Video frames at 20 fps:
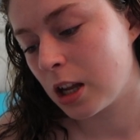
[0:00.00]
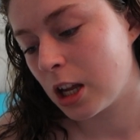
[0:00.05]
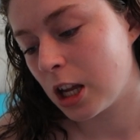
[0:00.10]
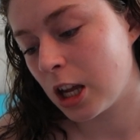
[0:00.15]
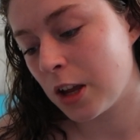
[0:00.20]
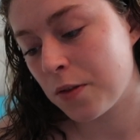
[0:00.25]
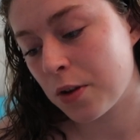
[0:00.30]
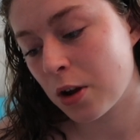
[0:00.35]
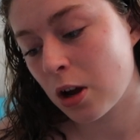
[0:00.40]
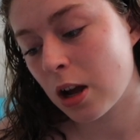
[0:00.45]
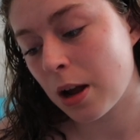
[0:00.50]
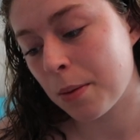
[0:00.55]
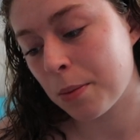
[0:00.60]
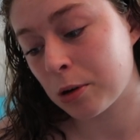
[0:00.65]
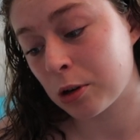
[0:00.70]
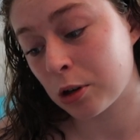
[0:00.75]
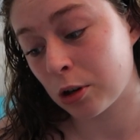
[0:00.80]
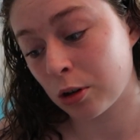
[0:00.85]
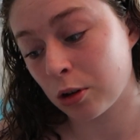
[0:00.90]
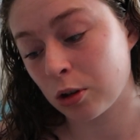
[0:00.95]
If you got
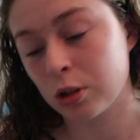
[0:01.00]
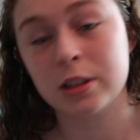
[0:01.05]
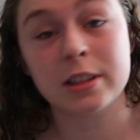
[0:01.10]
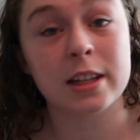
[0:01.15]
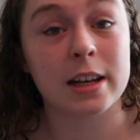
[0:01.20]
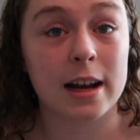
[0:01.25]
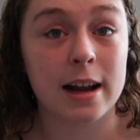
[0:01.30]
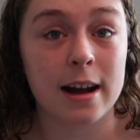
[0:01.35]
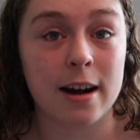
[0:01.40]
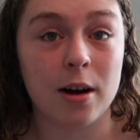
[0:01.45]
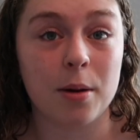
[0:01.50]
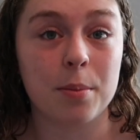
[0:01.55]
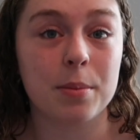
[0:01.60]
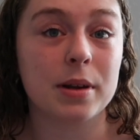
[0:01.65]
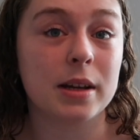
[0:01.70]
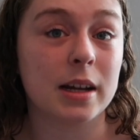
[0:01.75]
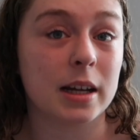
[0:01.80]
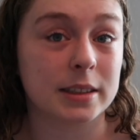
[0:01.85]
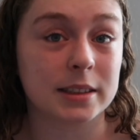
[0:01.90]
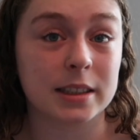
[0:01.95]
epidural, did it help?
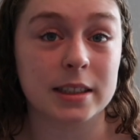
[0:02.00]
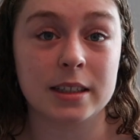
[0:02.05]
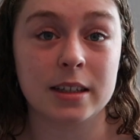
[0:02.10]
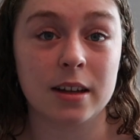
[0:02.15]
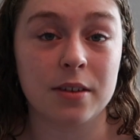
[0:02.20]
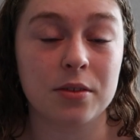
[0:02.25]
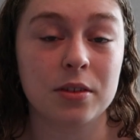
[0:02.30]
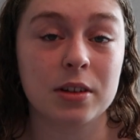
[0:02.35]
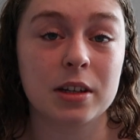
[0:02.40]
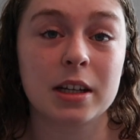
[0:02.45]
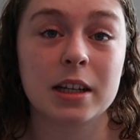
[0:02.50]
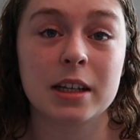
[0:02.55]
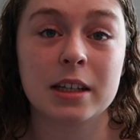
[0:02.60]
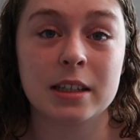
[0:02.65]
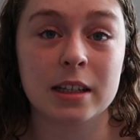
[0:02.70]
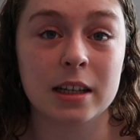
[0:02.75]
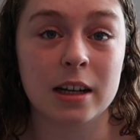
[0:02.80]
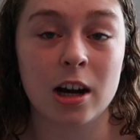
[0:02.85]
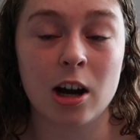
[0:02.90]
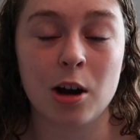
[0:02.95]
Yes, it definitely
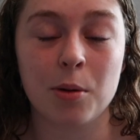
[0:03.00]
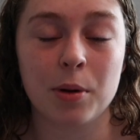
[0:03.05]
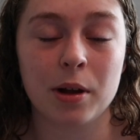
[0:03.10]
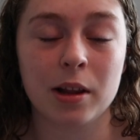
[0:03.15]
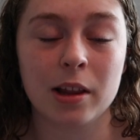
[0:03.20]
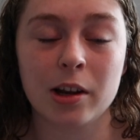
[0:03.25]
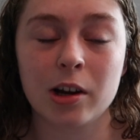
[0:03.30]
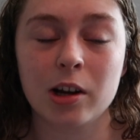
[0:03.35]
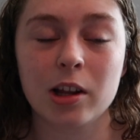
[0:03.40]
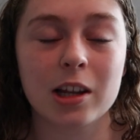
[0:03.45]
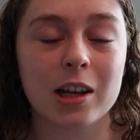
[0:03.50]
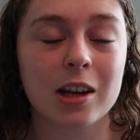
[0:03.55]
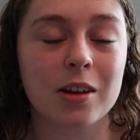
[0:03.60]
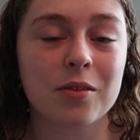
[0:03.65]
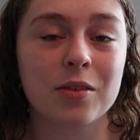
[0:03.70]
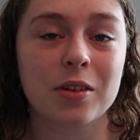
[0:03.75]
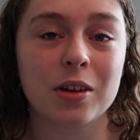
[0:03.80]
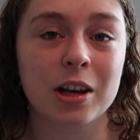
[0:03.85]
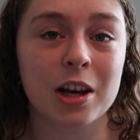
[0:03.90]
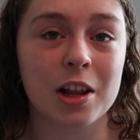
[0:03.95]
did help. I literally
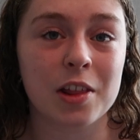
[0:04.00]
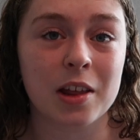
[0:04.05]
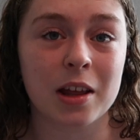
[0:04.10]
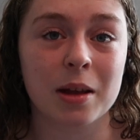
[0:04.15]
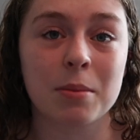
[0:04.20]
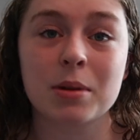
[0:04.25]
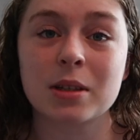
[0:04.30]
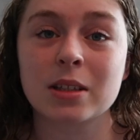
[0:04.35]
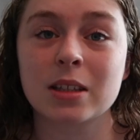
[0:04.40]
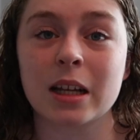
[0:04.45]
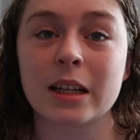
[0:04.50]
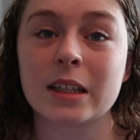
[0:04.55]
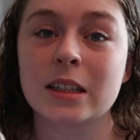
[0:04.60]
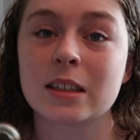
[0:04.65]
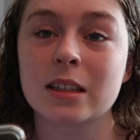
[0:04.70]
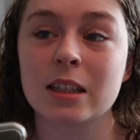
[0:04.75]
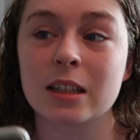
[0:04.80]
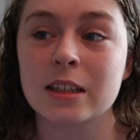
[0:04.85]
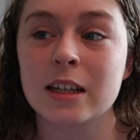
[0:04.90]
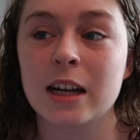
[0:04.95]
didn't feel anything besides
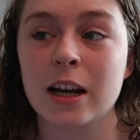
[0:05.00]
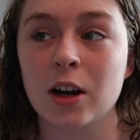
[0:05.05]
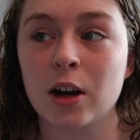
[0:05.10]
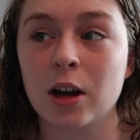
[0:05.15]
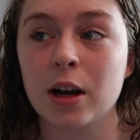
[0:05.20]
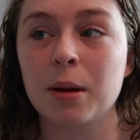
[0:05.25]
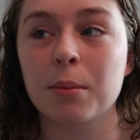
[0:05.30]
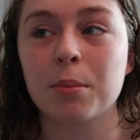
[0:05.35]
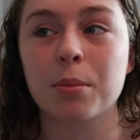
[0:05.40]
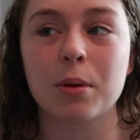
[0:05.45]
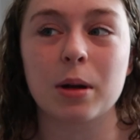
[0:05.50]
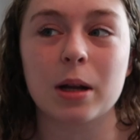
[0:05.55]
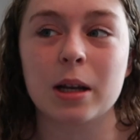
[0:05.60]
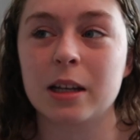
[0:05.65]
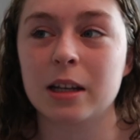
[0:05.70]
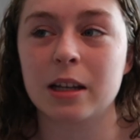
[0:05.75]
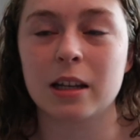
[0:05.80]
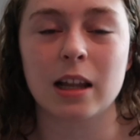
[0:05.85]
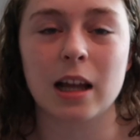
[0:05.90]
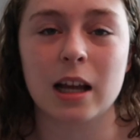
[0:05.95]
the tearing, but it
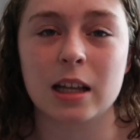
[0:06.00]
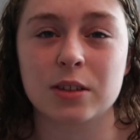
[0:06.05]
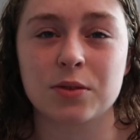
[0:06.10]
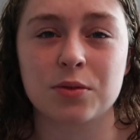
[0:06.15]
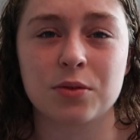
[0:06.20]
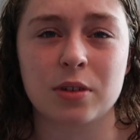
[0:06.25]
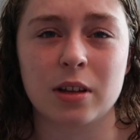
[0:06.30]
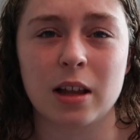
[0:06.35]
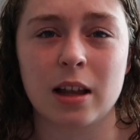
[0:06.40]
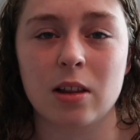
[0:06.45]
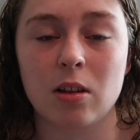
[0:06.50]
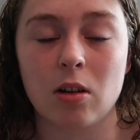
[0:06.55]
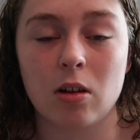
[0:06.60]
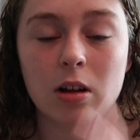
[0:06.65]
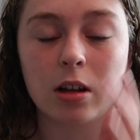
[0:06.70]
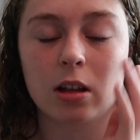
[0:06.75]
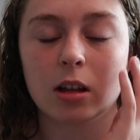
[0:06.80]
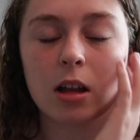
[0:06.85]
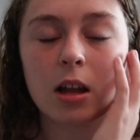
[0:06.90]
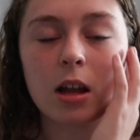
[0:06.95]
didn't last for that
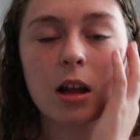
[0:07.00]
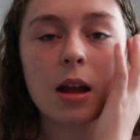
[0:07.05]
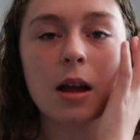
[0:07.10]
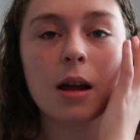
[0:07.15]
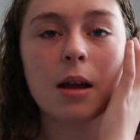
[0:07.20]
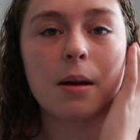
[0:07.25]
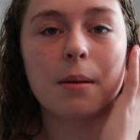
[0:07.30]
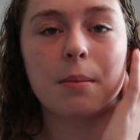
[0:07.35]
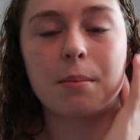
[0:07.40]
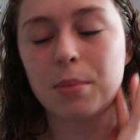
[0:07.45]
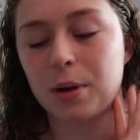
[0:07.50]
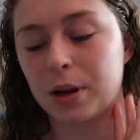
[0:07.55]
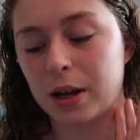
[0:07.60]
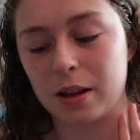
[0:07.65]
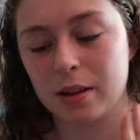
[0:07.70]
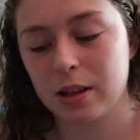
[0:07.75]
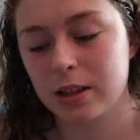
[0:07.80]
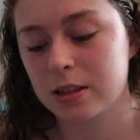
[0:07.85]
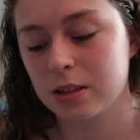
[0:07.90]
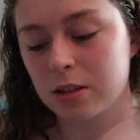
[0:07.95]
long. But yeah,
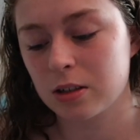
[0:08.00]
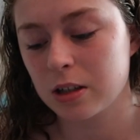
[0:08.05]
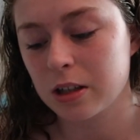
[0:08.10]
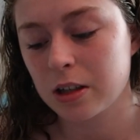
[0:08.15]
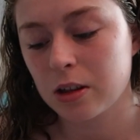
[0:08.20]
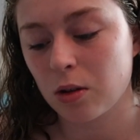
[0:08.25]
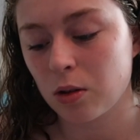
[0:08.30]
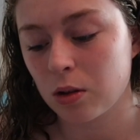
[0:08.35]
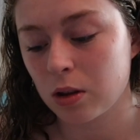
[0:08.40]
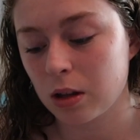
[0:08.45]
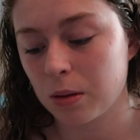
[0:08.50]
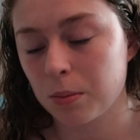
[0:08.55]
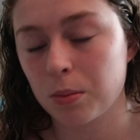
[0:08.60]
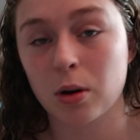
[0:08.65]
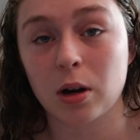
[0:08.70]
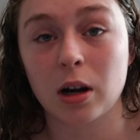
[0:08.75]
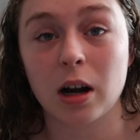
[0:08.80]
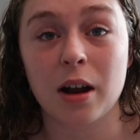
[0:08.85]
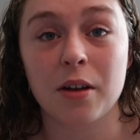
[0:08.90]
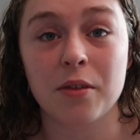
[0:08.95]
that's literally the only
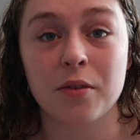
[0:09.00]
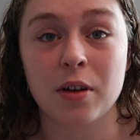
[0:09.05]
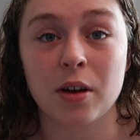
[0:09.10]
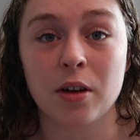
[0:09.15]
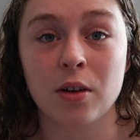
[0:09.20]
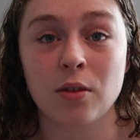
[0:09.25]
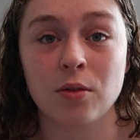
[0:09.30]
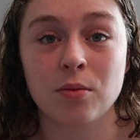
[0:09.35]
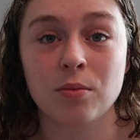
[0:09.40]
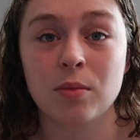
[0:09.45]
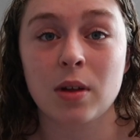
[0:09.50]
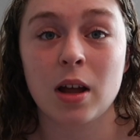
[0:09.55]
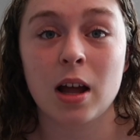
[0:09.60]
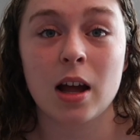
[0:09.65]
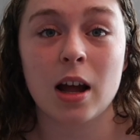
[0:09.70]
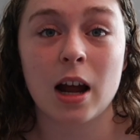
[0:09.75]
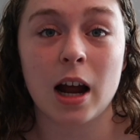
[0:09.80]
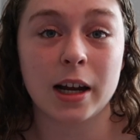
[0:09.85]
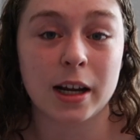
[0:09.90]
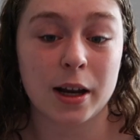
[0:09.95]
part I felt.
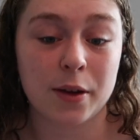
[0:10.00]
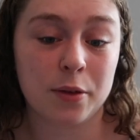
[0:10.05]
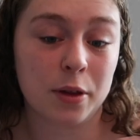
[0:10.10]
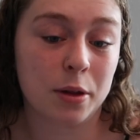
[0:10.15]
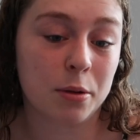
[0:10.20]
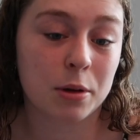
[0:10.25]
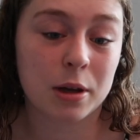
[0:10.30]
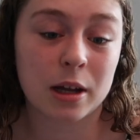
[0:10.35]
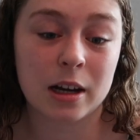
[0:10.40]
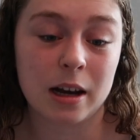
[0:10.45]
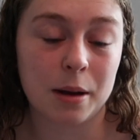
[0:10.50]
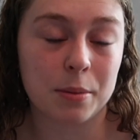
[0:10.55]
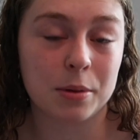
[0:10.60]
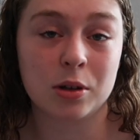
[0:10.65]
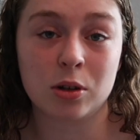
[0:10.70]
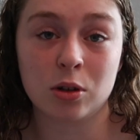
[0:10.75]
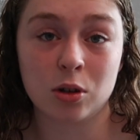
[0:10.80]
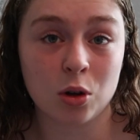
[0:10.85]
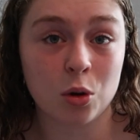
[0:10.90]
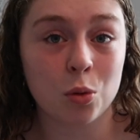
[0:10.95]
I definitely will get an
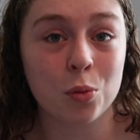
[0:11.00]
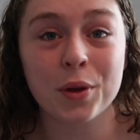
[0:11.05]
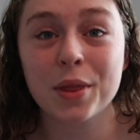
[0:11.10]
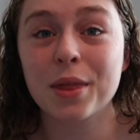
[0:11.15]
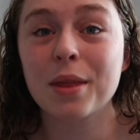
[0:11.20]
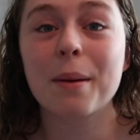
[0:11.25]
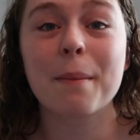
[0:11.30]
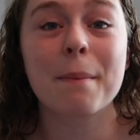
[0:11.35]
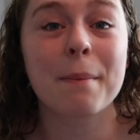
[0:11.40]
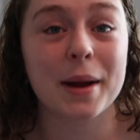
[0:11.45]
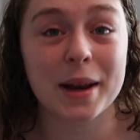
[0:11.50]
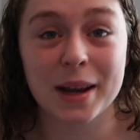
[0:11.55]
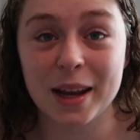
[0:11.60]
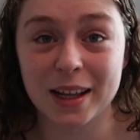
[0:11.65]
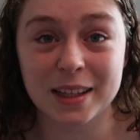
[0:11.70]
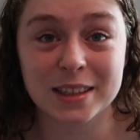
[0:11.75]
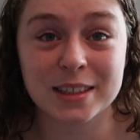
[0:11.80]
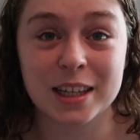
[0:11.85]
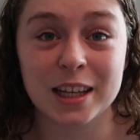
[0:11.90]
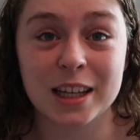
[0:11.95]
epidural with my
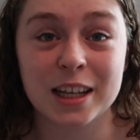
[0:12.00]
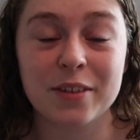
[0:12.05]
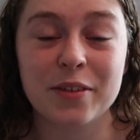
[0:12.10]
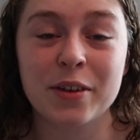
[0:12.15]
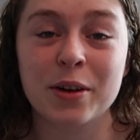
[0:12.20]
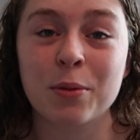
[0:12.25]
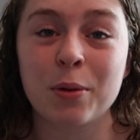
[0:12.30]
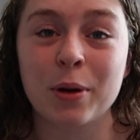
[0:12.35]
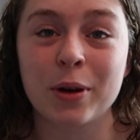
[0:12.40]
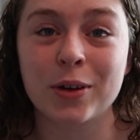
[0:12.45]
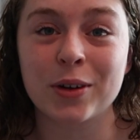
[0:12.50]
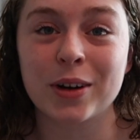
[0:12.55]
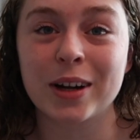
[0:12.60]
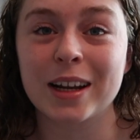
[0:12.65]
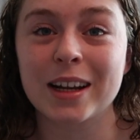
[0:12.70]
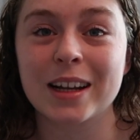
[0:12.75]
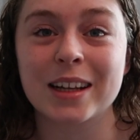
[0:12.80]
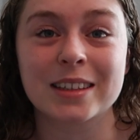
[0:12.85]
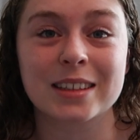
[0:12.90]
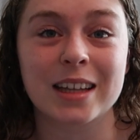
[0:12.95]
next kid, if you're
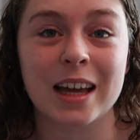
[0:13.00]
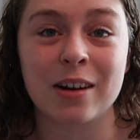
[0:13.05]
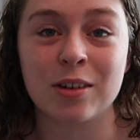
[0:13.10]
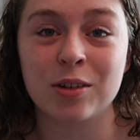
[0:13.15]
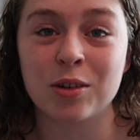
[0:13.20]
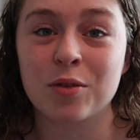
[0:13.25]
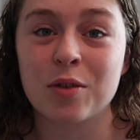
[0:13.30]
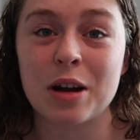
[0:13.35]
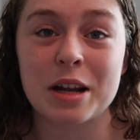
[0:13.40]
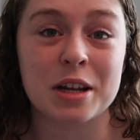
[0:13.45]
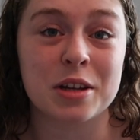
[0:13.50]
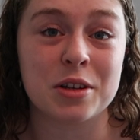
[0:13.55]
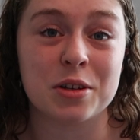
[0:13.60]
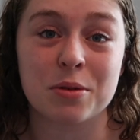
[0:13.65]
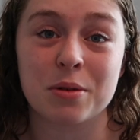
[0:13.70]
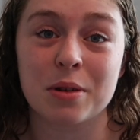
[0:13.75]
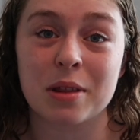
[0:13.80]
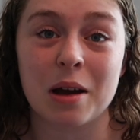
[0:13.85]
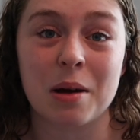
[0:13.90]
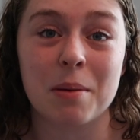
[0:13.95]
wondering, because I don't know if I could do
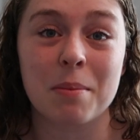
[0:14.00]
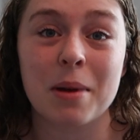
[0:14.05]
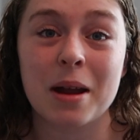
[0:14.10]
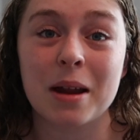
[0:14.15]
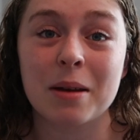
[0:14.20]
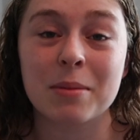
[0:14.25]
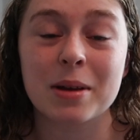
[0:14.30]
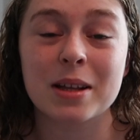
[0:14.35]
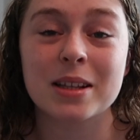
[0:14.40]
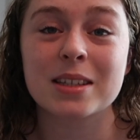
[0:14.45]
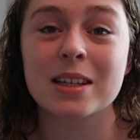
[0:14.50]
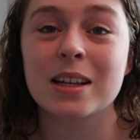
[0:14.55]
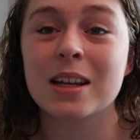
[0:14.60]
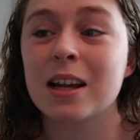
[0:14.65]
it without pain meds.